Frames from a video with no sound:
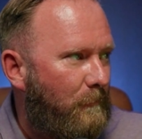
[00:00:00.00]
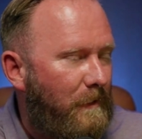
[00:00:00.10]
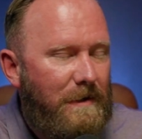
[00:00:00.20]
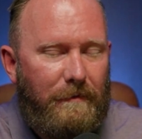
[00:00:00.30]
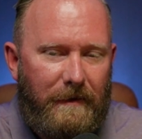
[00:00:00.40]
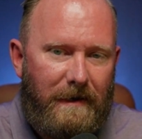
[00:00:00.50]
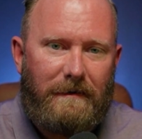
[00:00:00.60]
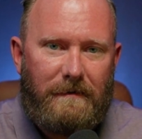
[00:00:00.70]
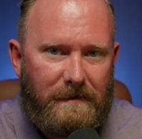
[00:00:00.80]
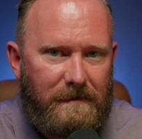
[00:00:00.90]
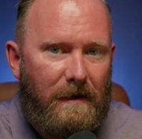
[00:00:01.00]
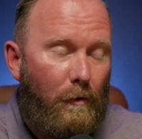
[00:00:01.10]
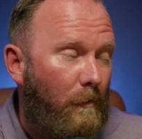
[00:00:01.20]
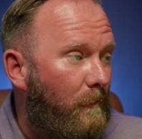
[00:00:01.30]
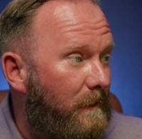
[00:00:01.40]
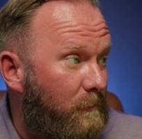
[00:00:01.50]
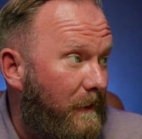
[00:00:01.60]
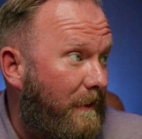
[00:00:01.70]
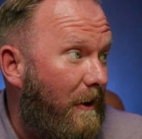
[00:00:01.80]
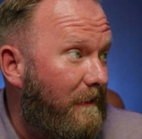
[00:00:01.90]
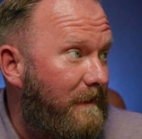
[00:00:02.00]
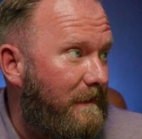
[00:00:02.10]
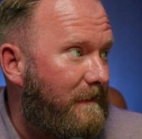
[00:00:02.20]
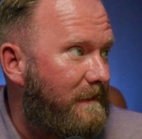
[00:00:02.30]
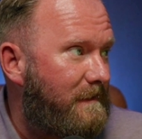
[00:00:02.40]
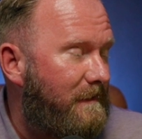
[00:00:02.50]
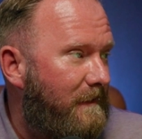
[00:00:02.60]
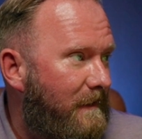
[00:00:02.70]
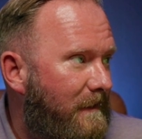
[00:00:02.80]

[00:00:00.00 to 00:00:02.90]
What do you think? Does Winter Garden need this?